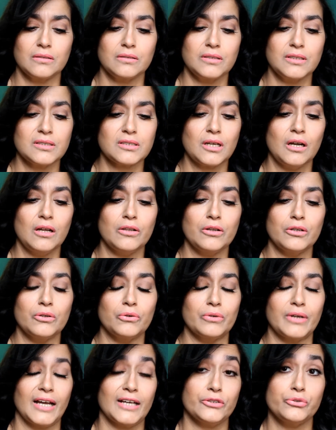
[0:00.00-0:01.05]
this color
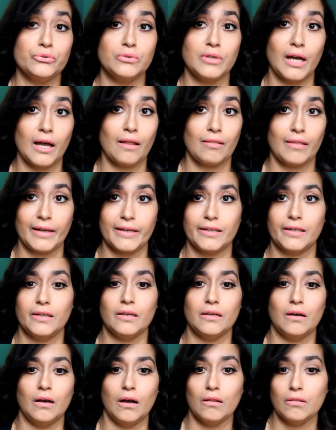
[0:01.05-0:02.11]
alone, I do not like
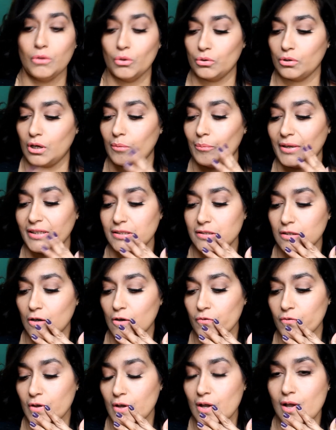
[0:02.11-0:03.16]
it alone on
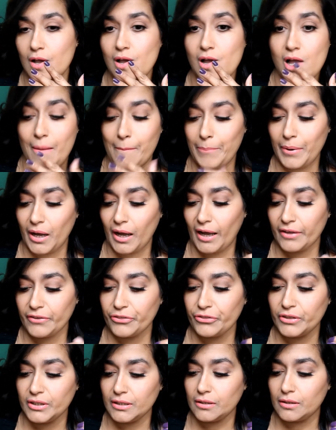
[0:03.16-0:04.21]
myself. But I
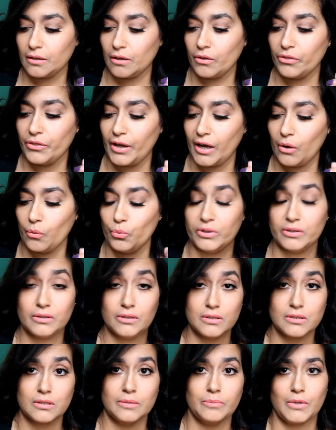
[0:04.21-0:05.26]
think that with
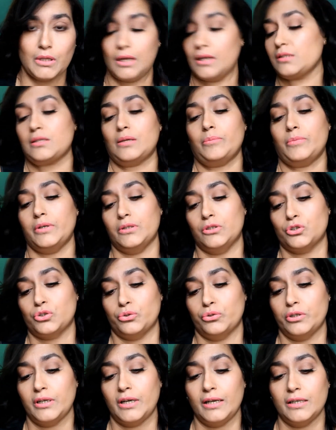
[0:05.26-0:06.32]
this lip gloss, I'm going to show
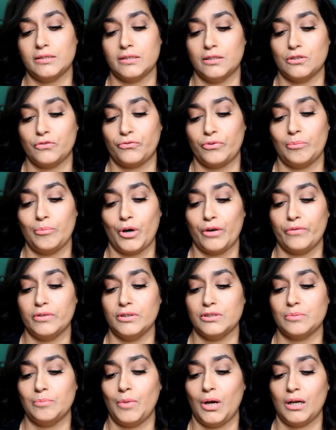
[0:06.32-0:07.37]
you guys. It's from
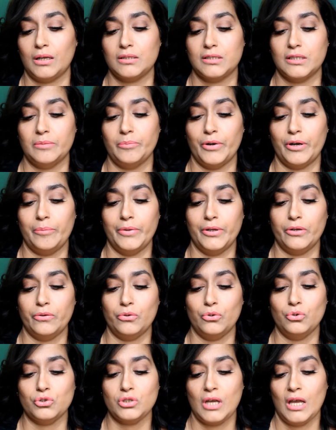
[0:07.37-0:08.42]
Marvelous Moxie Bare
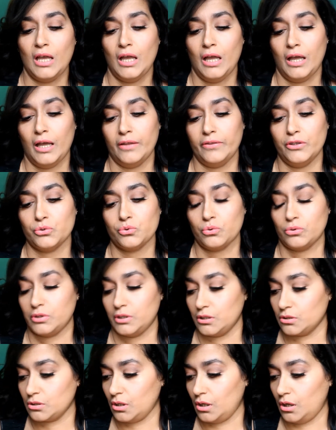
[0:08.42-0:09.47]
Minerals. And this one
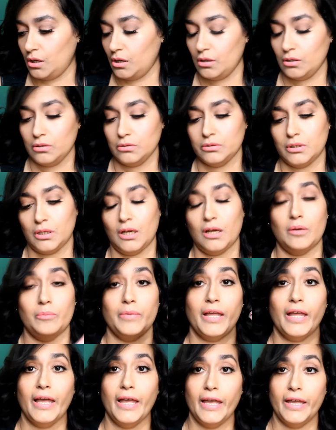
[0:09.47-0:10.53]
is called
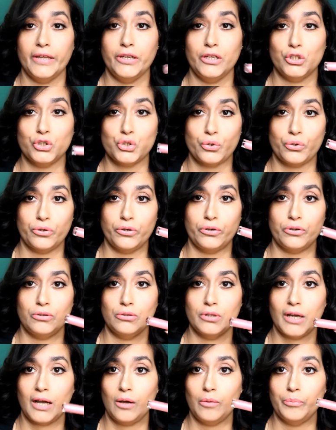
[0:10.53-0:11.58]
um, Head Turner.
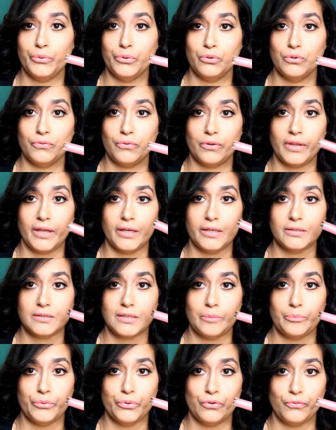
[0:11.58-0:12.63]
Look how beautiful that is.
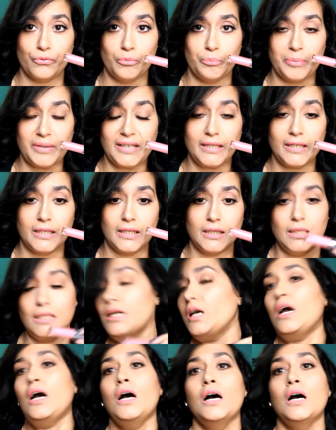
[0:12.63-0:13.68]
That beautiful pinky